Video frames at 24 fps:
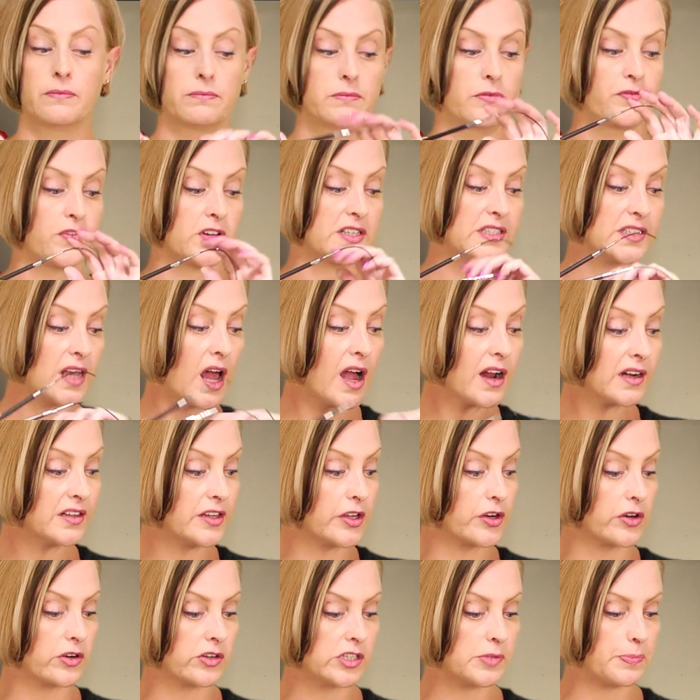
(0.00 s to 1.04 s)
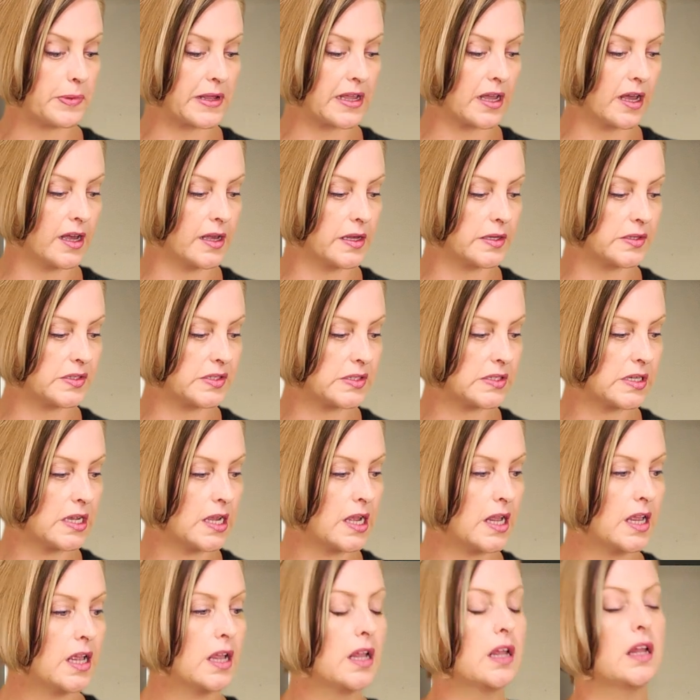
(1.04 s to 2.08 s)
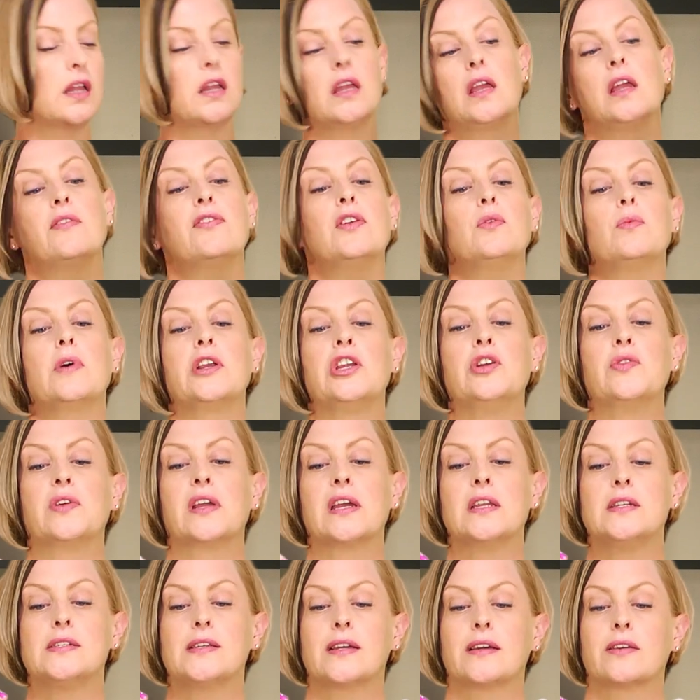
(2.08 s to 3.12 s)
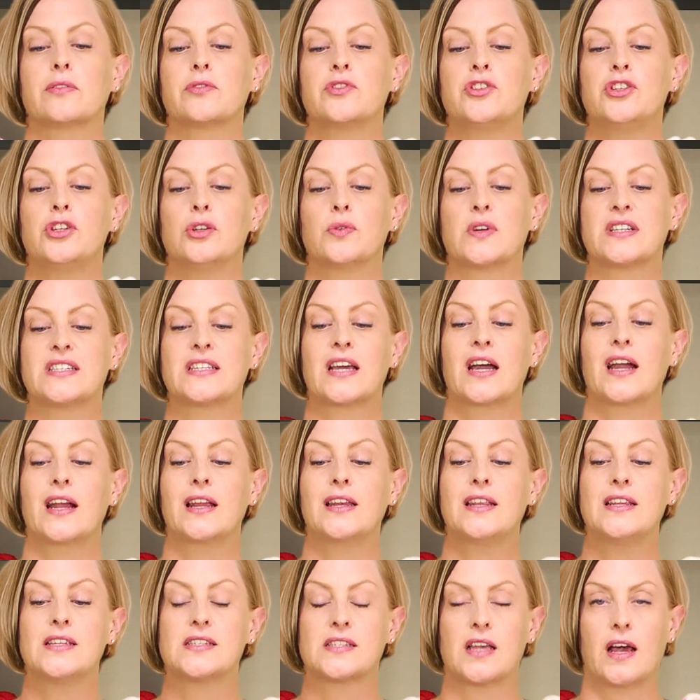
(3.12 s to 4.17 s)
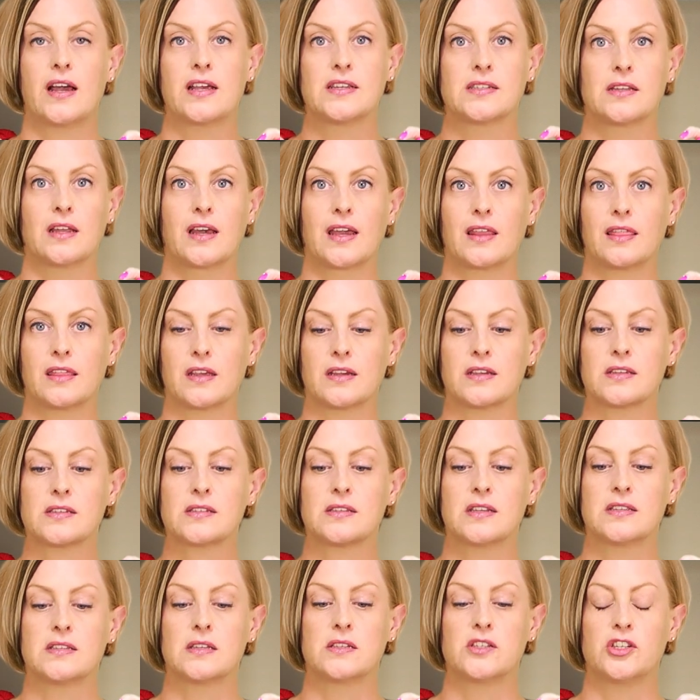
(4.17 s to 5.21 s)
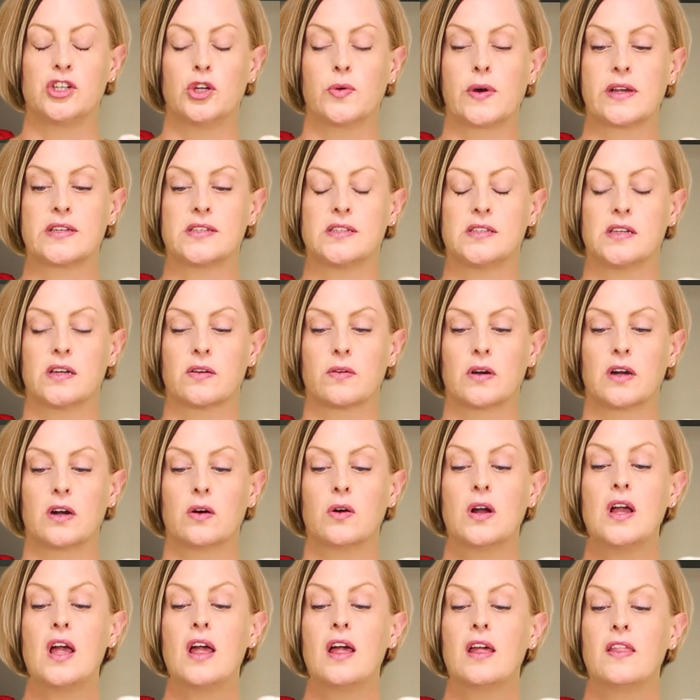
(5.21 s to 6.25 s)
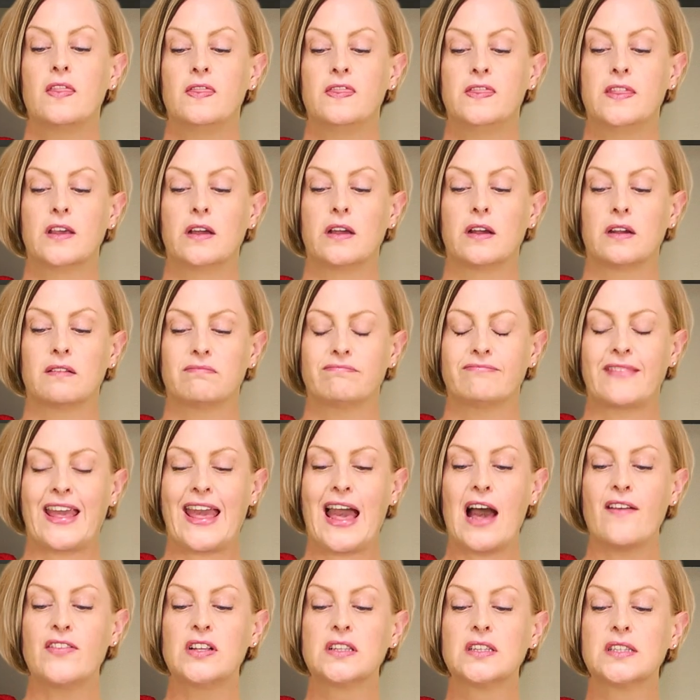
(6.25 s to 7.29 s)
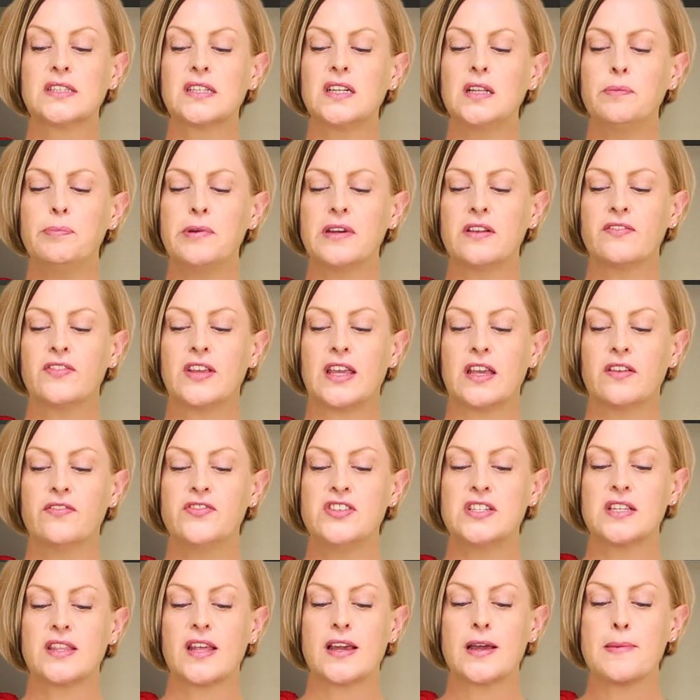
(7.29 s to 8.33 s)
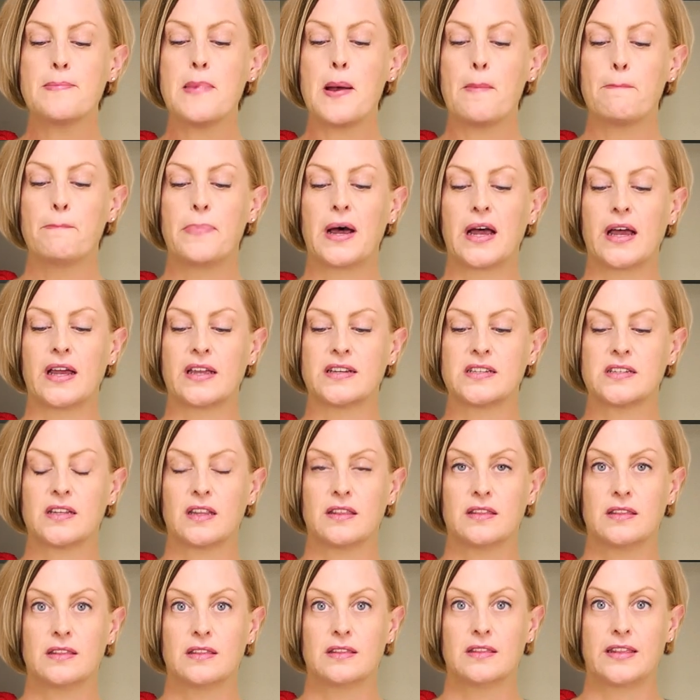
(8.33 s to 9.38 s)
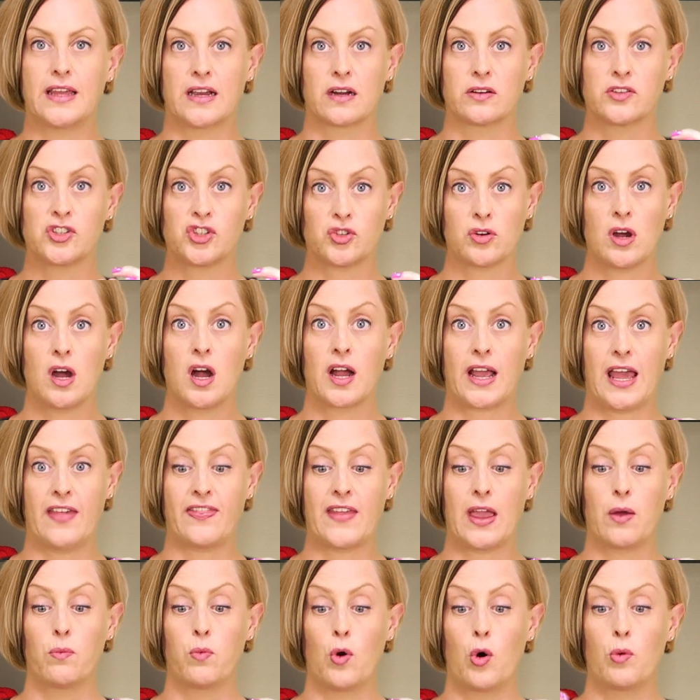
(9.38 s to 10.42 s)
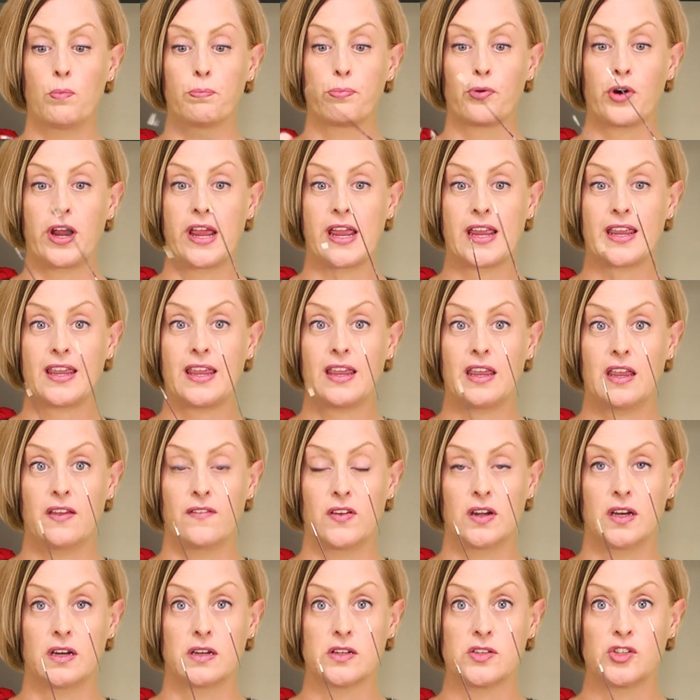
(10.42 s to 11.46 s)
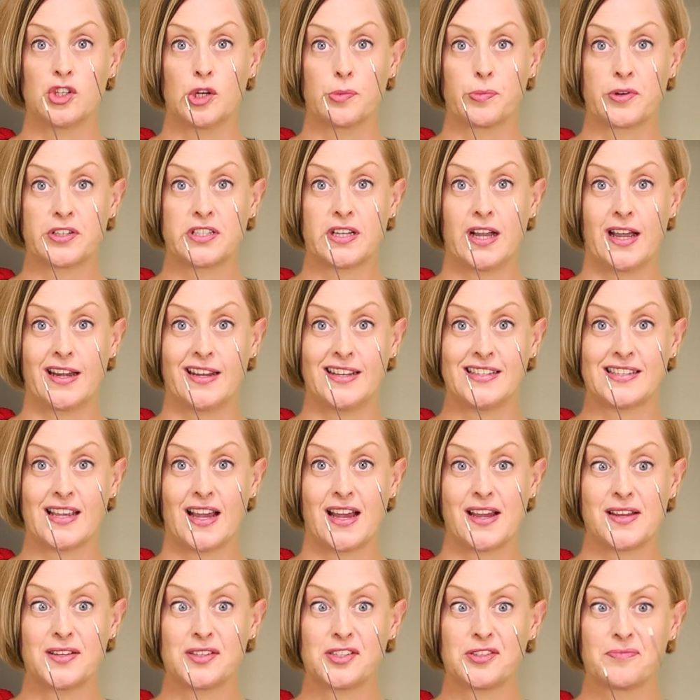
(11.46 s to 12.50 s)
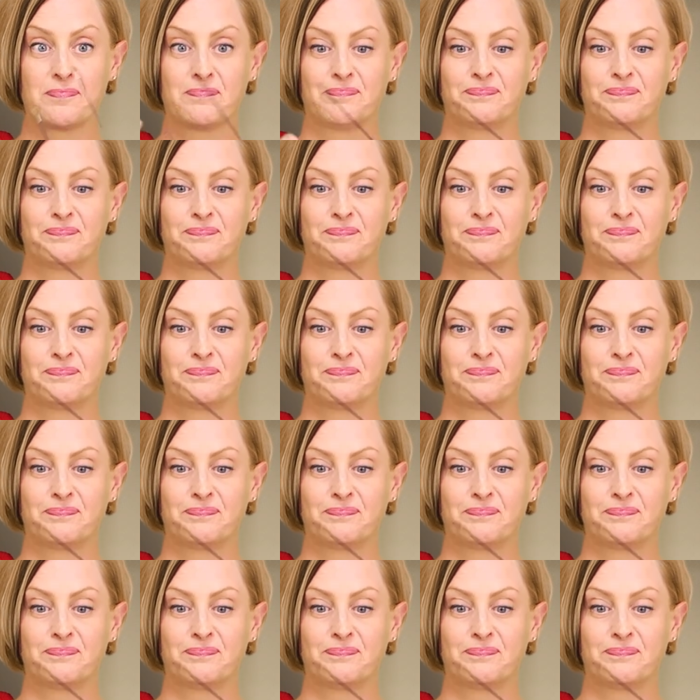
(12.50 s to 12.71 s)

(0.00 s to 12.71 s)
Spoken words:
for sock knitters because even when you get down to a tiny size like this is US 0, they have a little bit of give to them, but they're strong and they won't break even in a super tiny size.